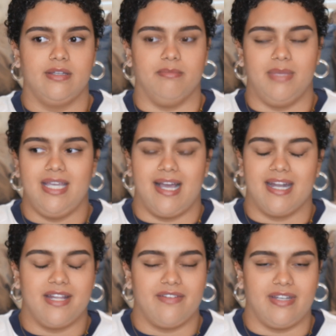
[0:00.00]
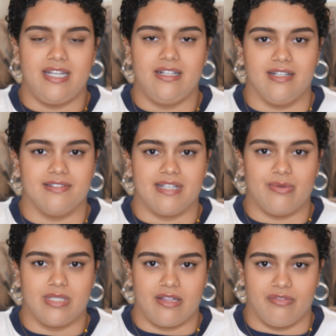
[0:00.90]
Me, I didn't even need gloves. I
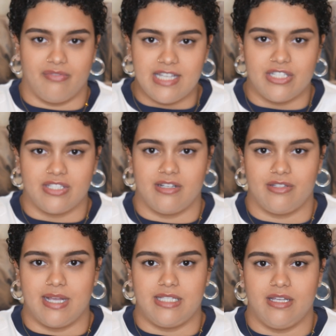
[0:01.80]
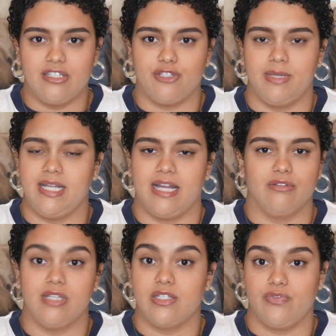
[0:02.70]
was at the register, so I touched money. I
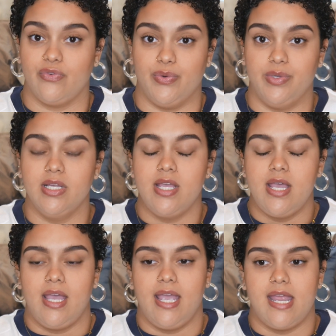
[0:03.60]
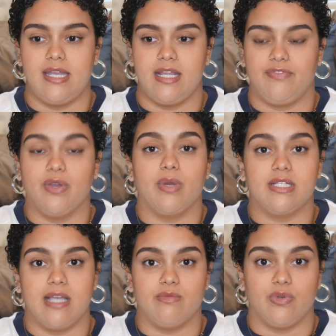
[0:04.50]
don't touch food. And if there were
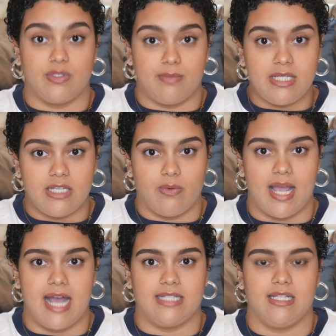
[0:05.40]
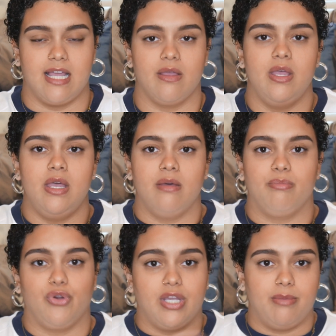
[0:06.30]
times it was busy where I had to like
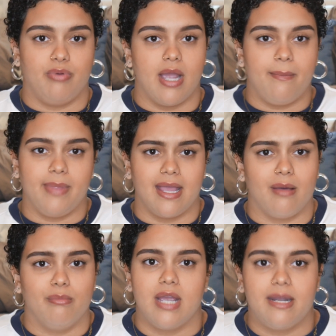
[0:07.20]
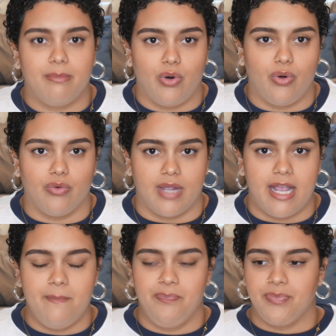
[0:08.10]
pre-prep like a bread bowl,
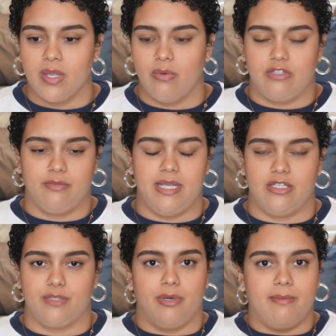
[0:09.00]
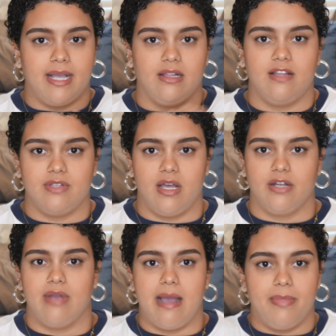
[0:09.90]
right? Which would mean just put my gloves on,
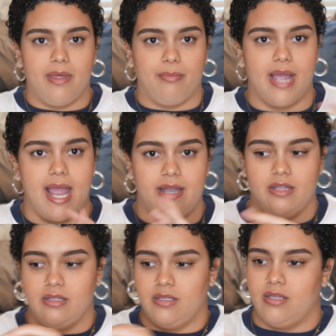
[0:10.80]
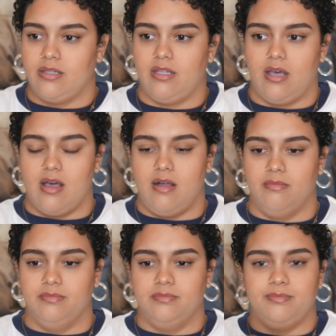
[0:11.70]
grab the bread,
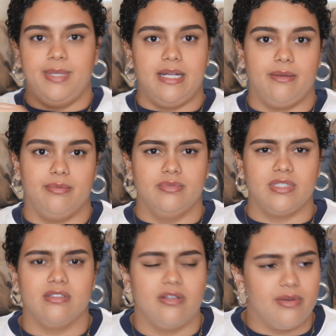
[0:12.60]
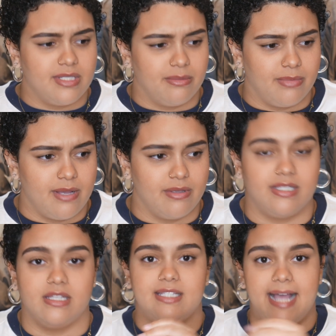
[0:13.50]
the pita, no, it wasn't, it was
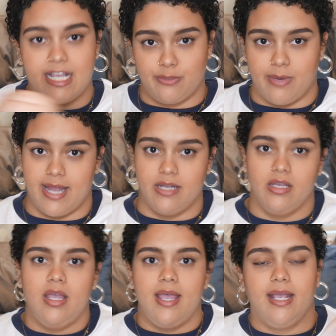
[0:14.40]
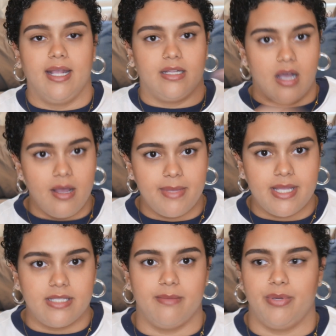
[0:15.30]
the sash bread, and get the
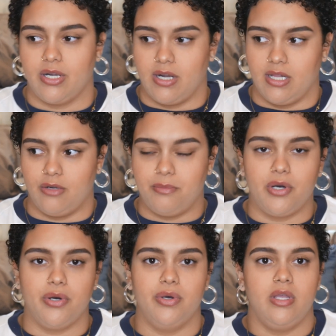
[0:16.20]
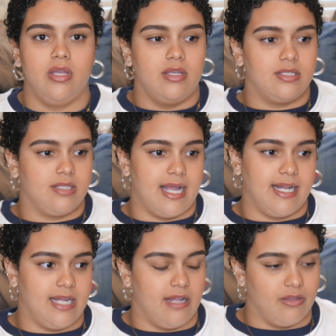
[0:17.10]
hummus and put it on a little bowl, slide
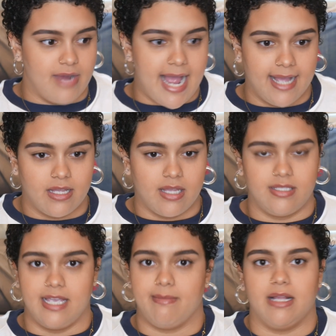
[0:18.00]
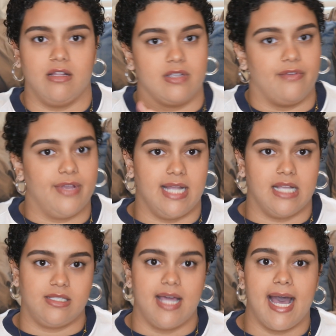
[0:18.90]
it down the rack, and take my gloves off, and
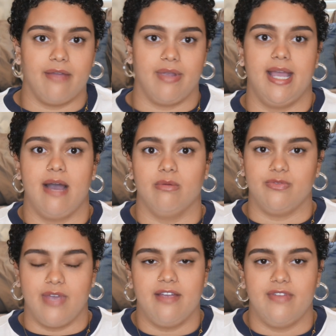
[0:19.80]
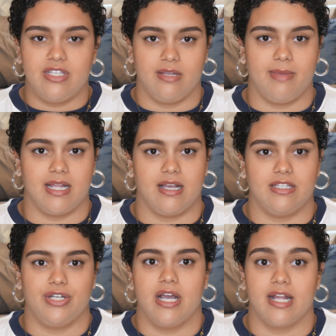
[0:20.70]
that's that, right? I was very vigilant about that, because
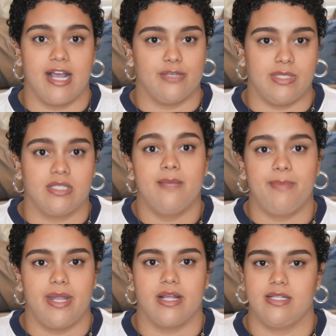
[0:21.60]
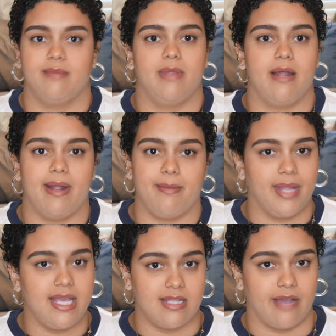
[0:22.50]
you're not going to catch me slipping, because I'm not about to
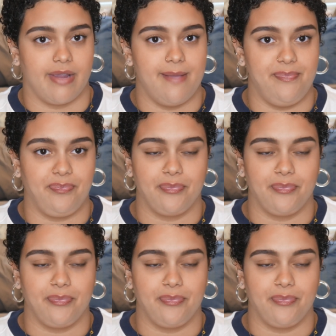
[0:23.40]
play that, right?